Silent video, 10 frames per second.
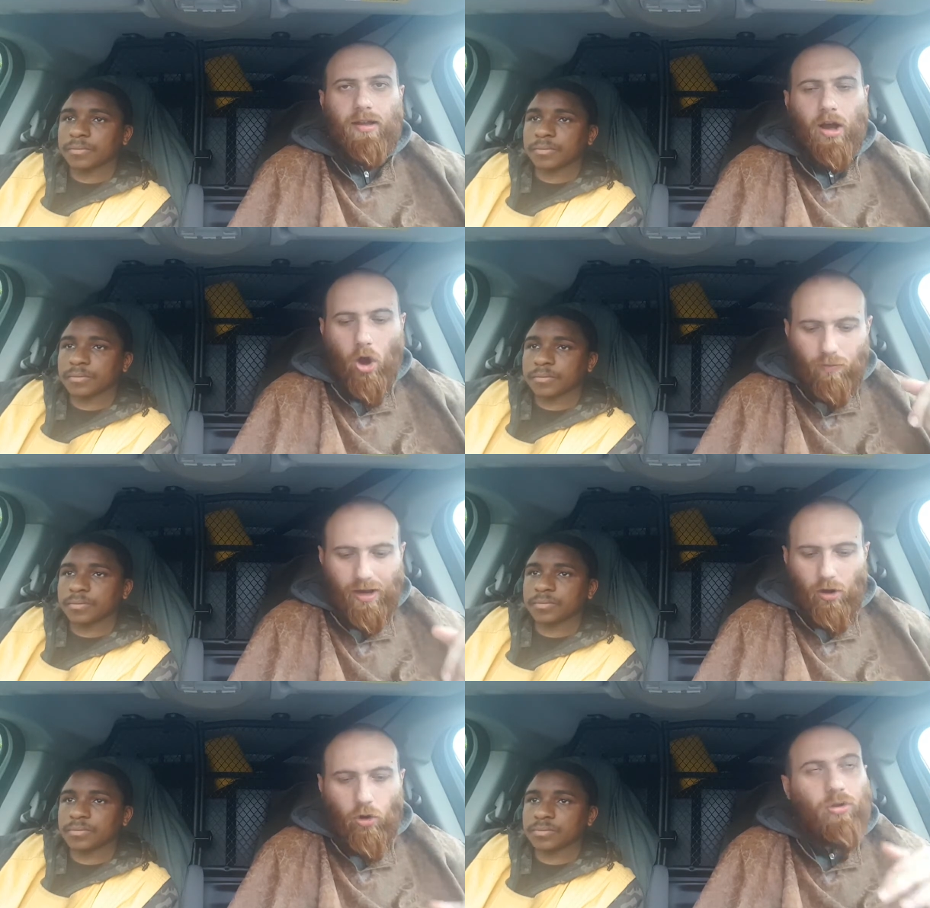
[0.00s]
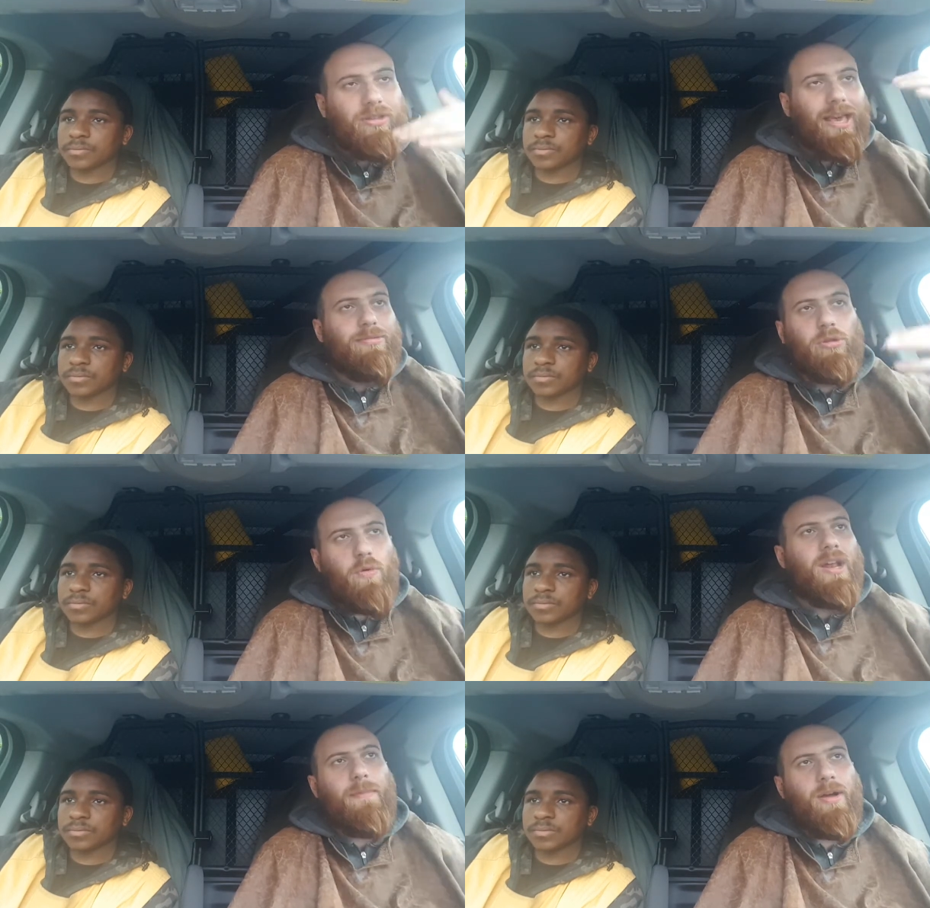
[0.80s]
Speaker 1: I hope that the Lord keeps
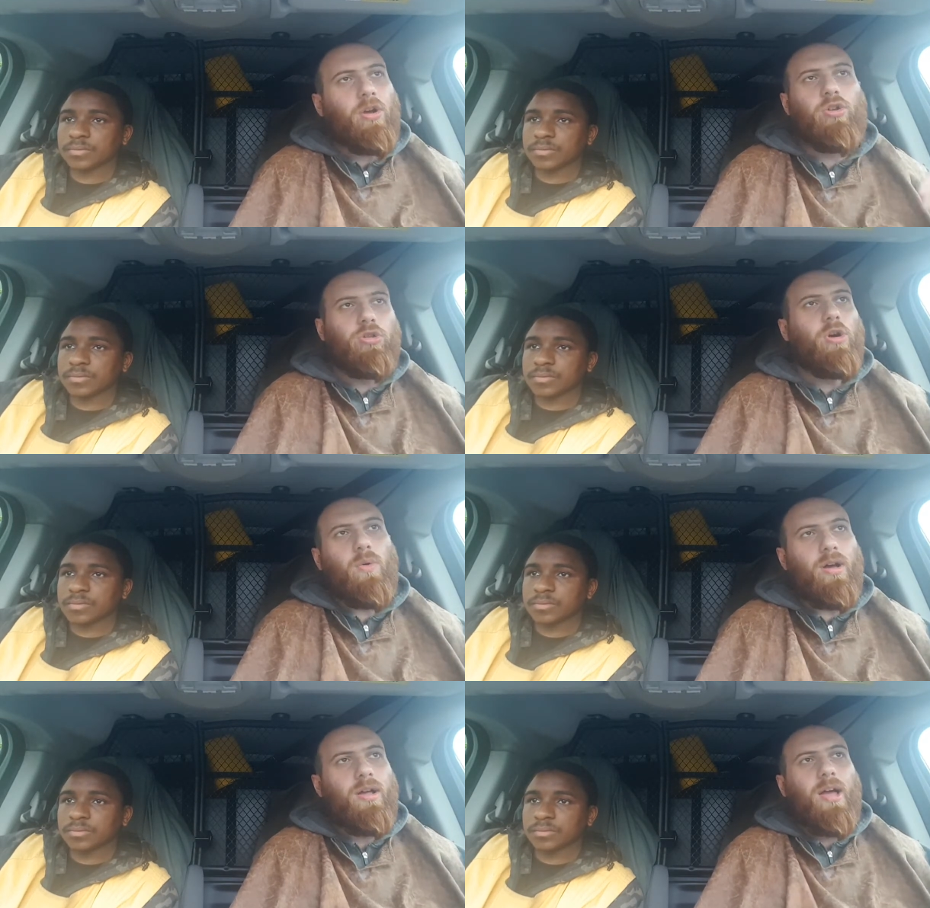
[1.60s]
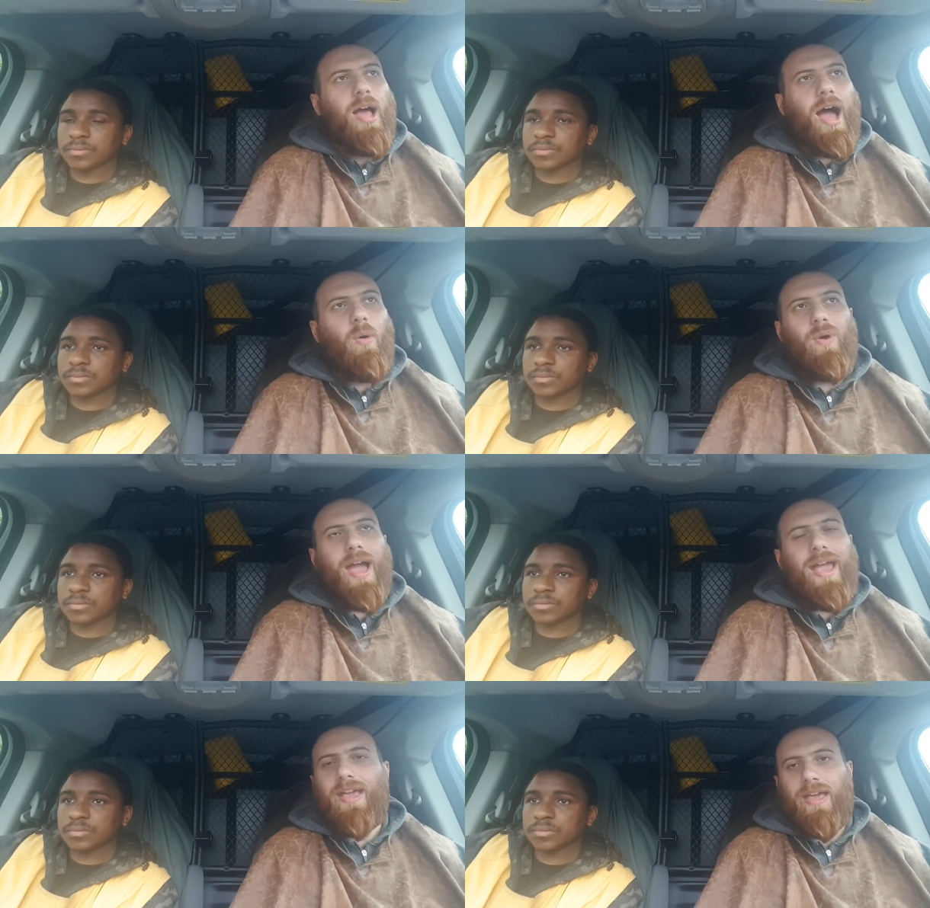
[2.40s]
doing that, man, because you know what? And we
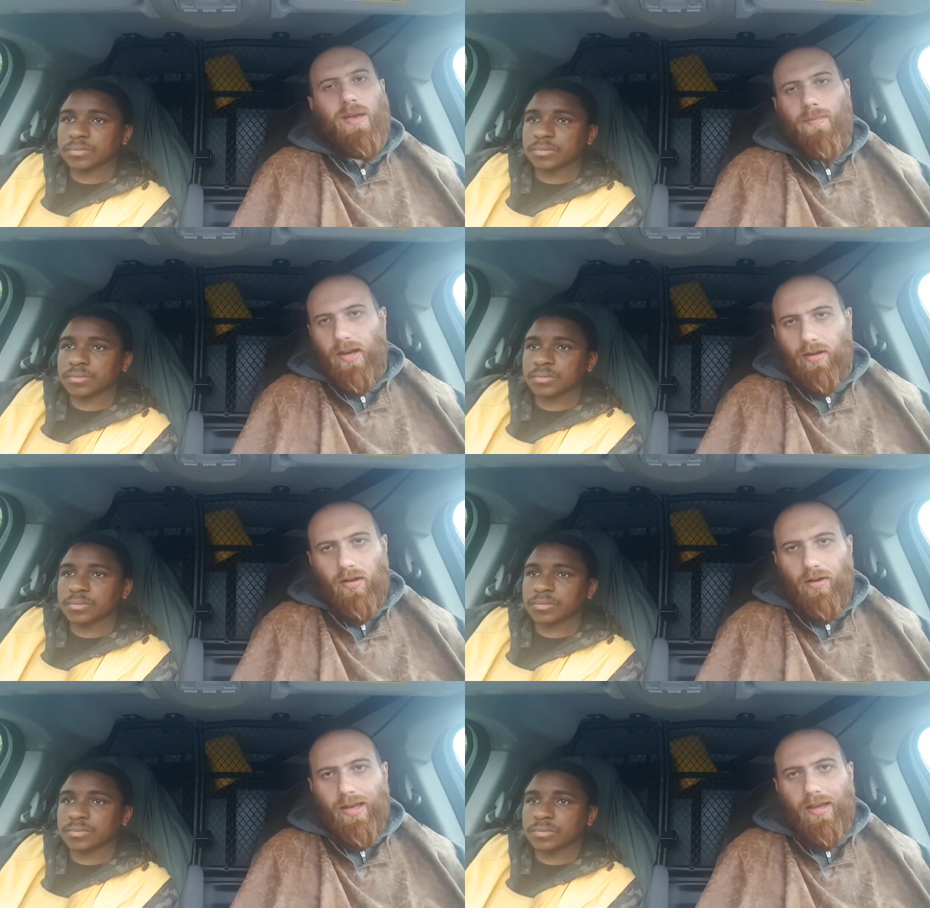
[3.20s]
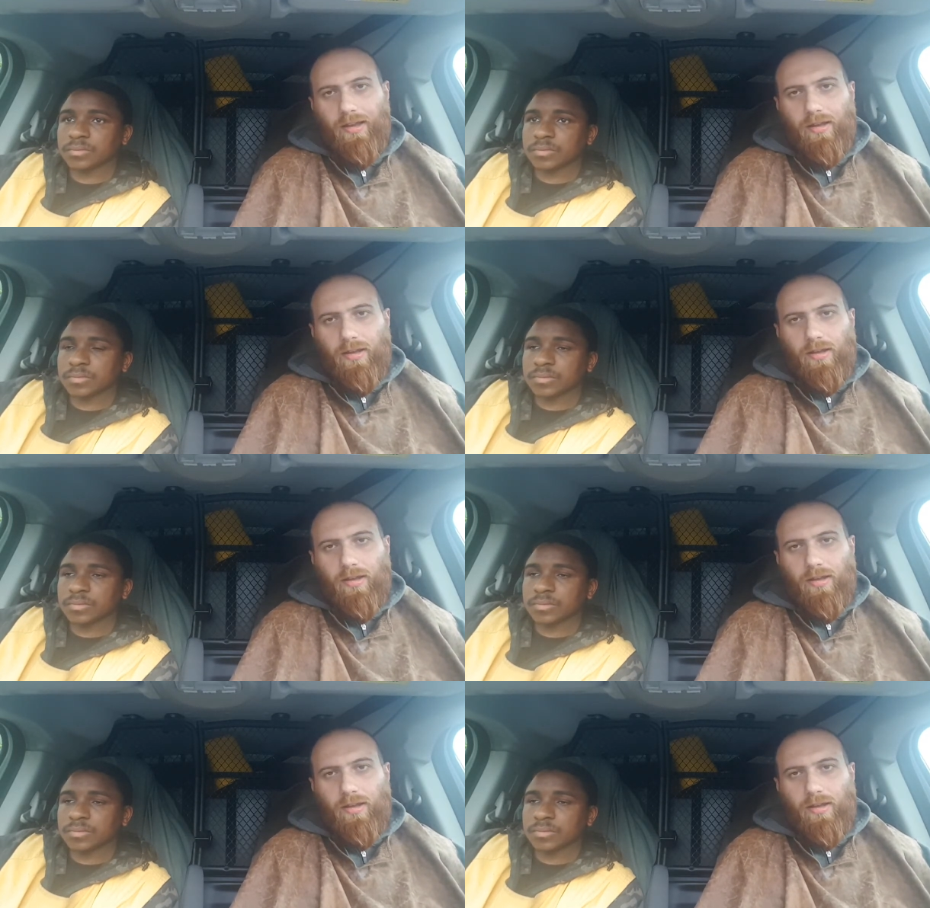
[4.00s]
hate it here, man. Okay?